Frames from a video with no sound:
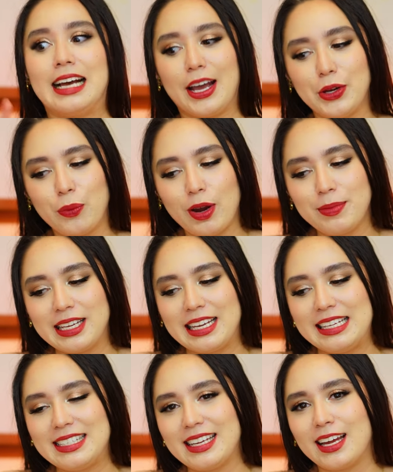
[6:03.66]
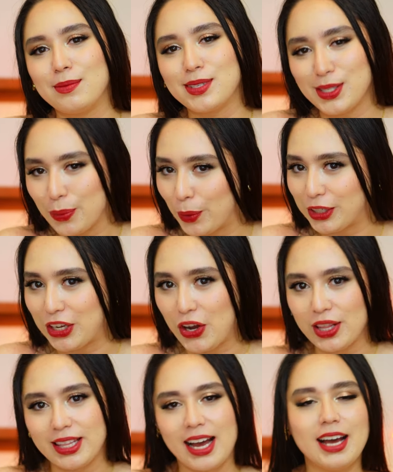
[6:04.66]
I don't wear bikinis yet. I'm still working
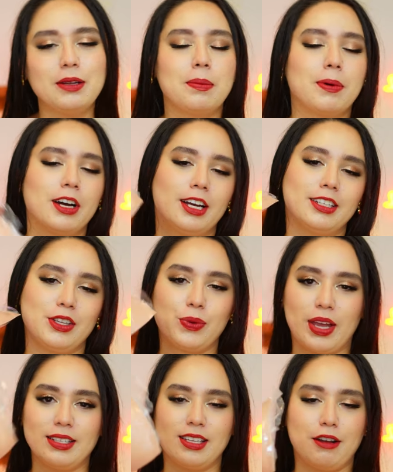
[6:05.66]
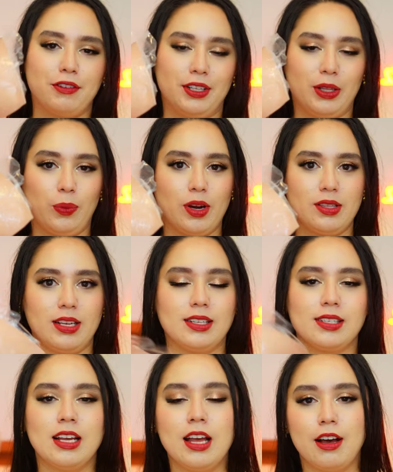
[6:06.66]
on that, but you can definitely wear
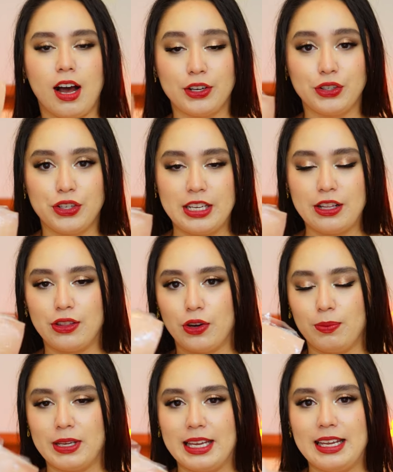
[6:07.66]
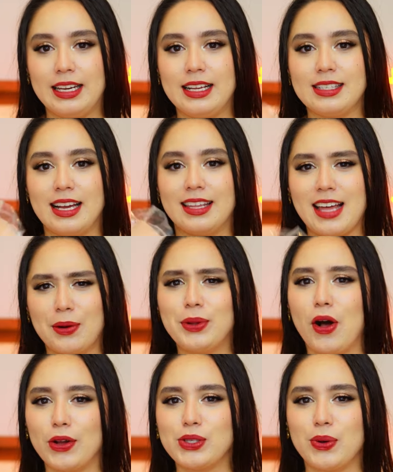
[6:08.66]
these underneath your bikinis, and that'll
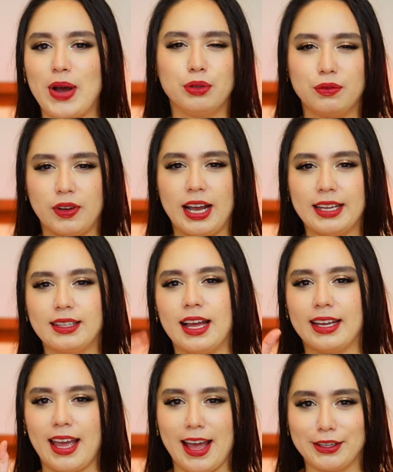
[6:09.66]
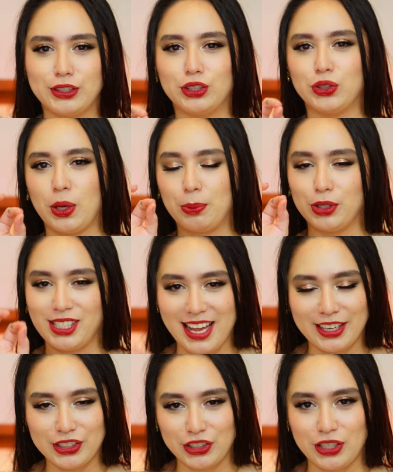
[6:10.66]
also provide, like, extra
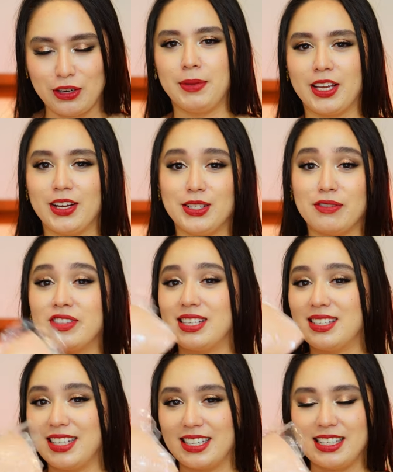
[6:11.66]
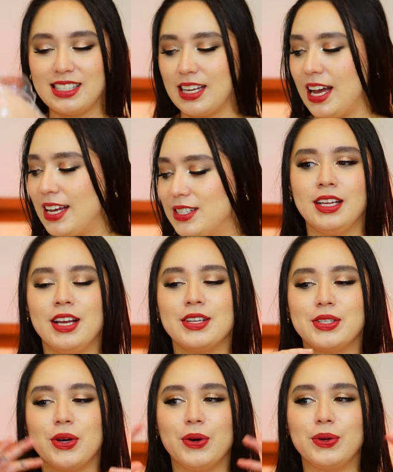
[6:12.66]
protection because of the sticky sides.
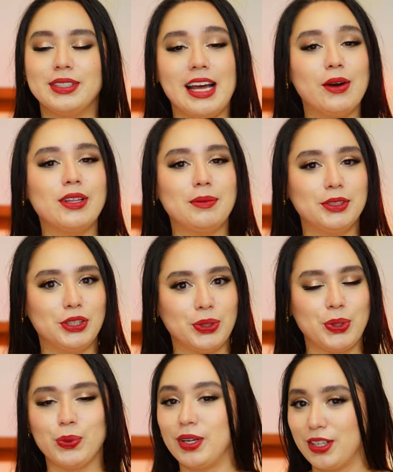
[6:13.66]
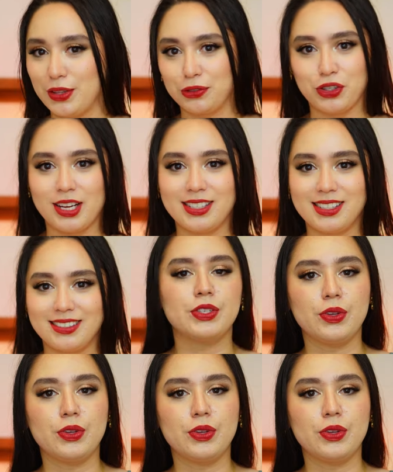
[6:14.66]
So now let me show you another dress.